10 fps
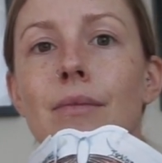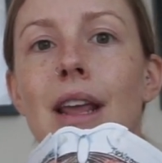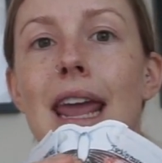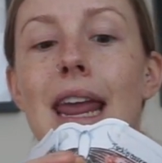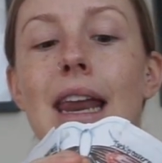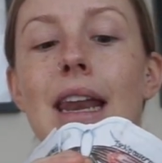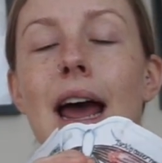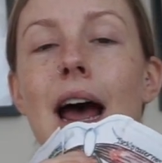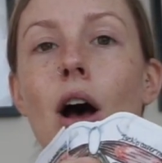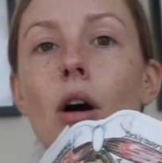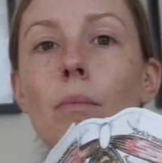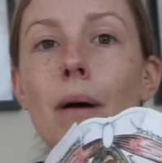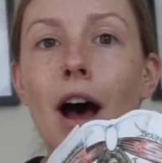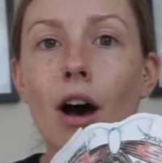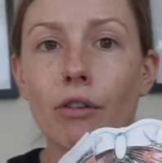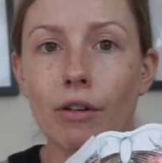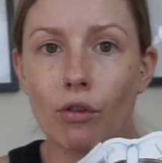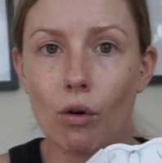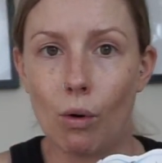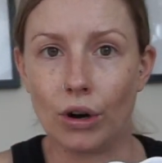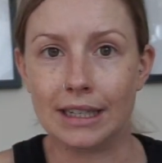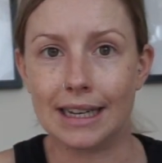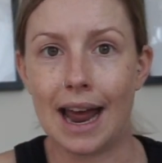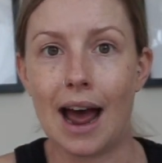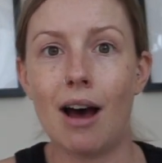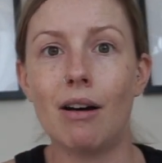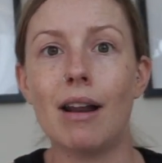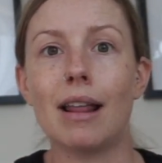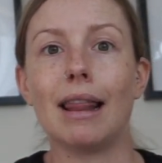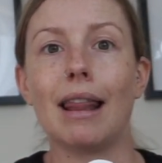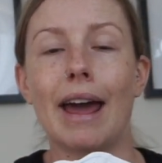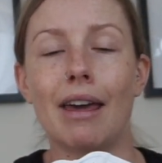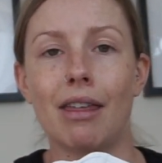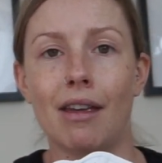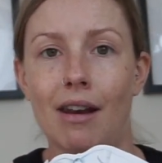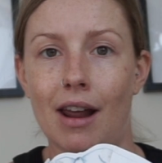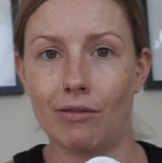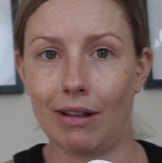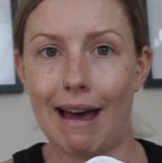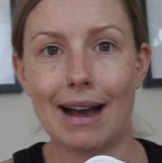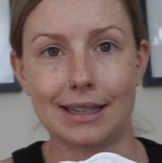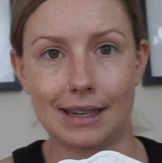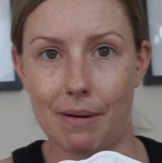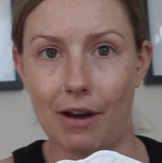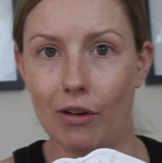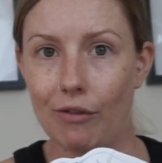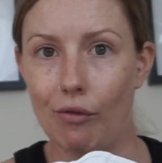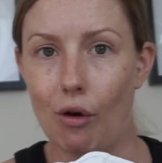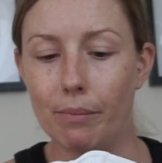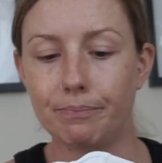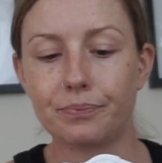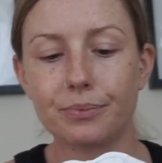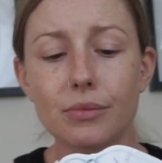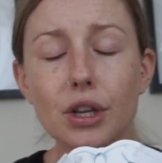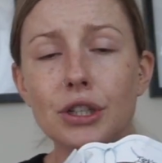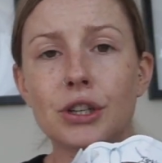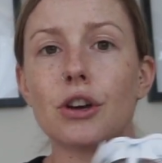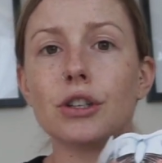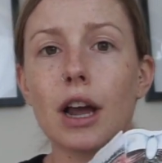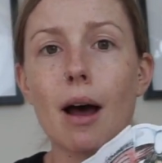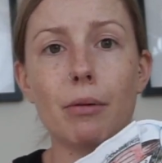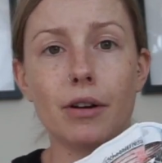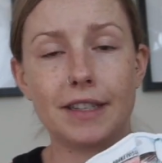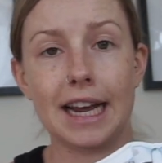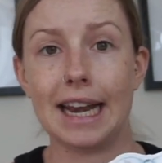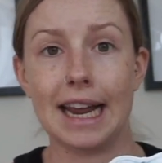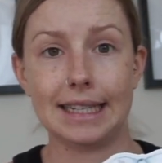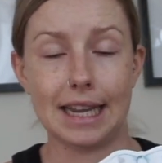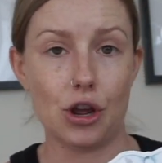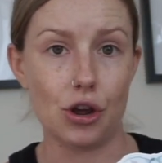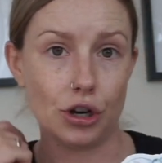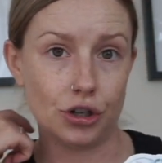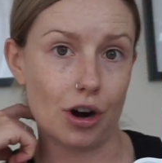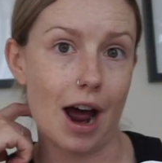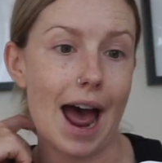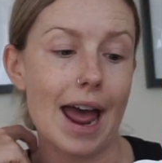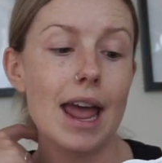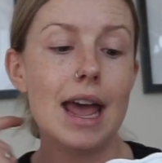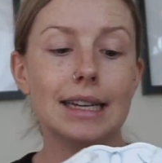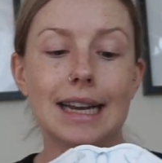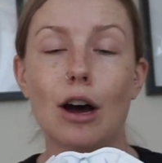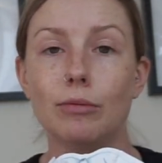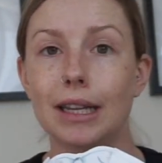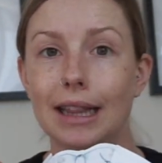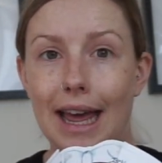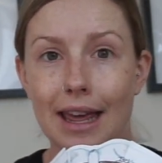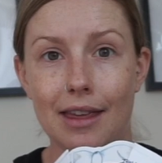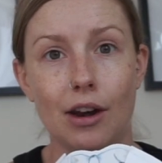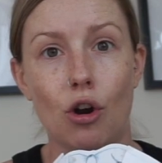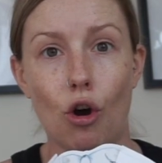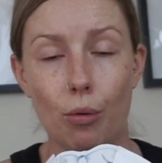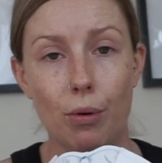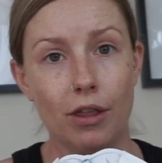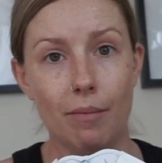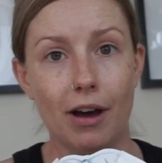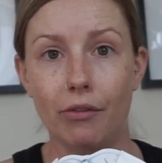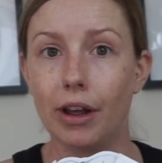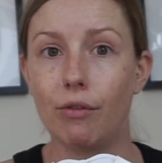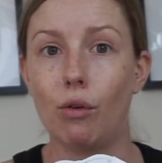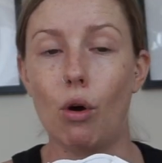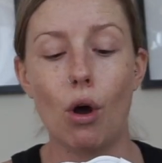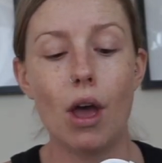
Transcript: Inhale, pelvic floor wand down, lengthen and relax the pelvic floor. So those are a couple of techniques that you can try to help to lengthen and open the pelvic floor.